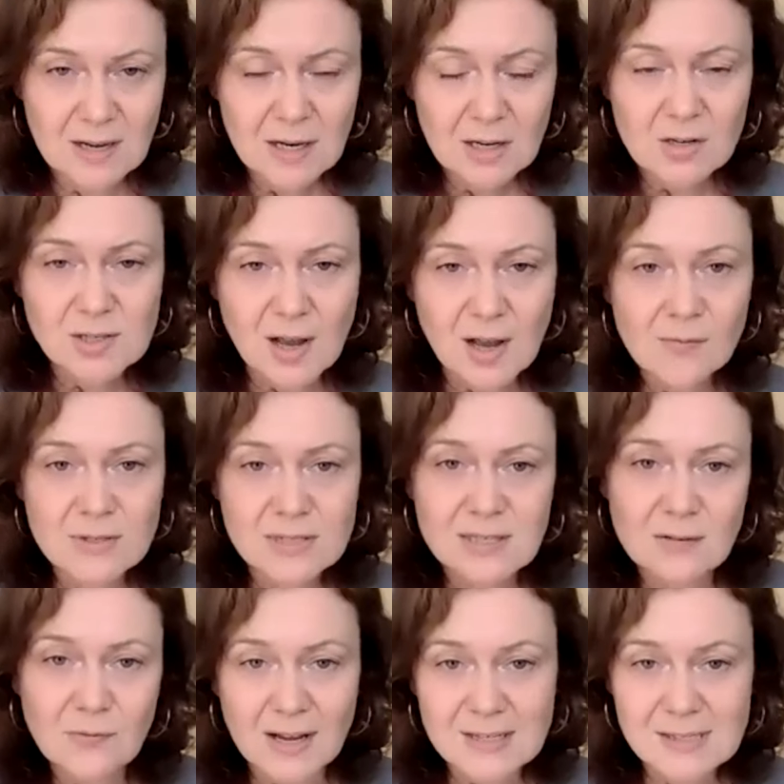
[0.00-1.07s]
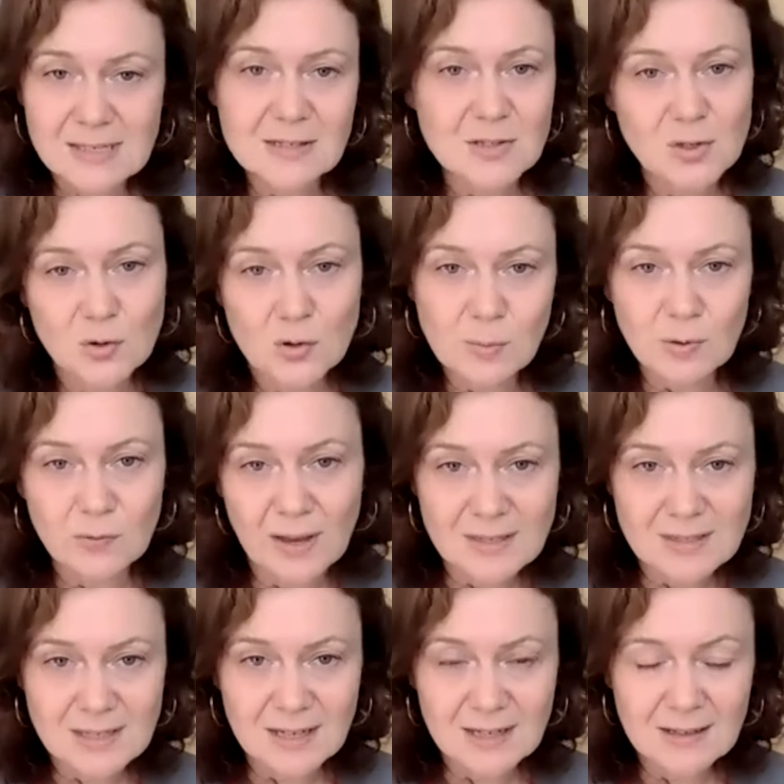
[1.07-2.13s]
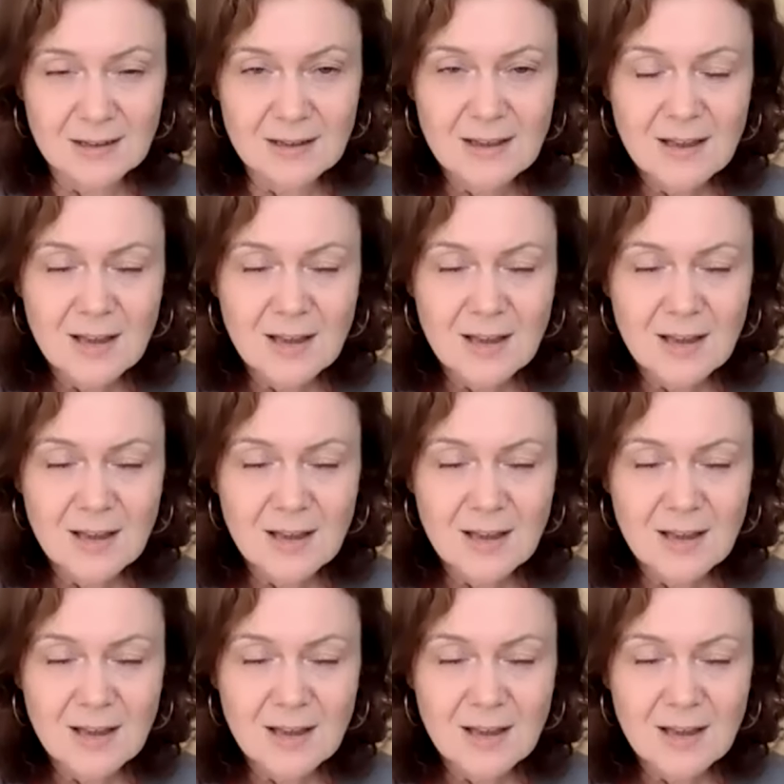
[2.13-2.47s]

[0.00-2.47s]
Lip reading: Because obviously a vaccine is only preventing,